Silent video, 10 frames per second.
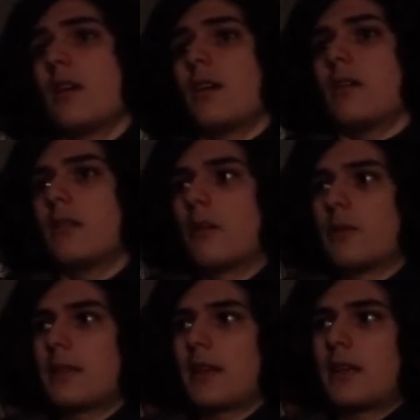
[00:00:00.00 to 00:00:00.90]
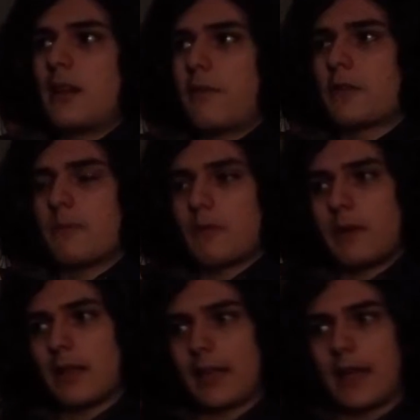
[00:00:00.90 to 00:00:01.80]
It's like a difference
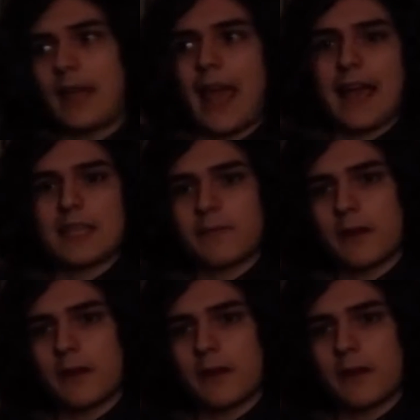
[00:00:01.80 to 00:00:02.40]
between like a cast of